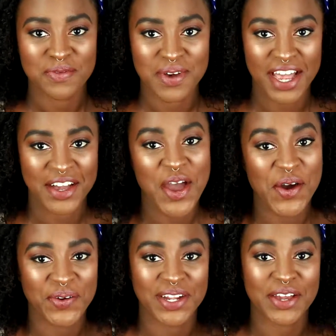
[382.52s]
But
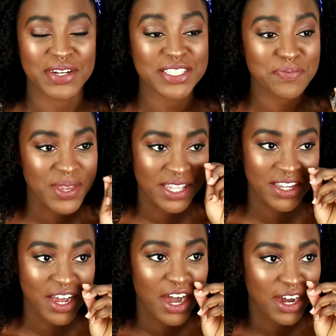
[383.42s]
when I went to peel
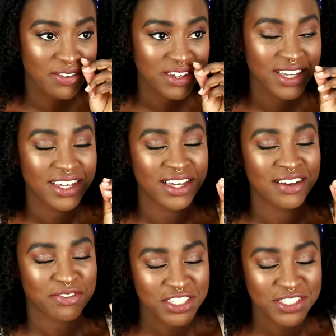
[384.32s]
it off,
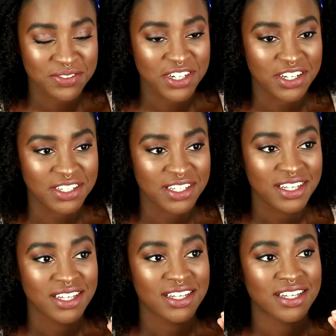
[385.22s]
first of all,
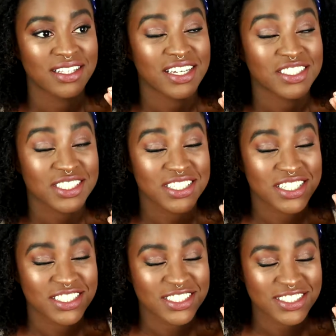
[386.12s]
that shit
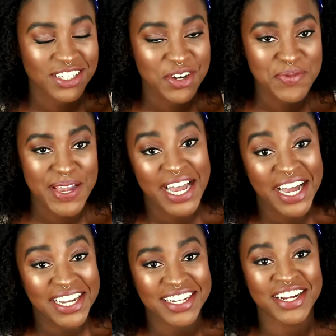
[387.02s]
hurts so
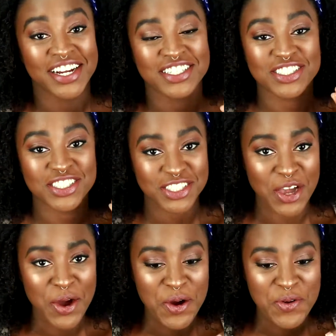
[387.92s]
bad. It hurts
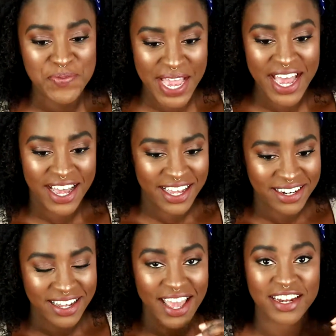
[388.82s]
so
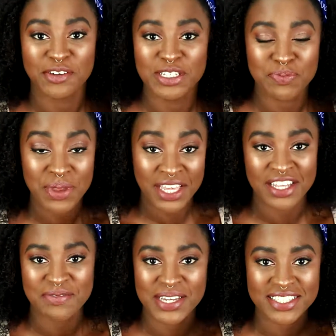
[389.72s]
bad. And it was
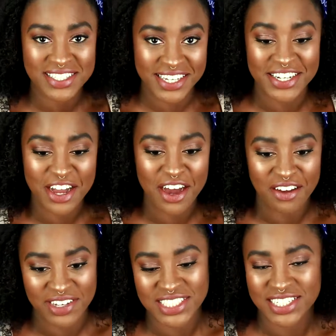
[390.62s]
peeling my skin
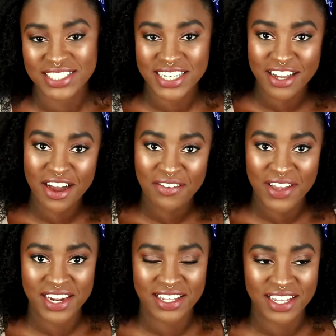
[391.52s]
off. It didn't take off
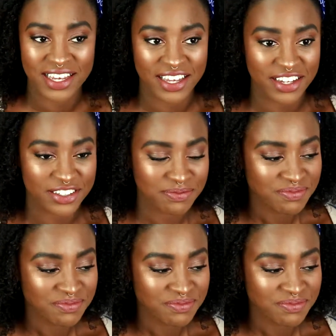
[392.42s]
any, like,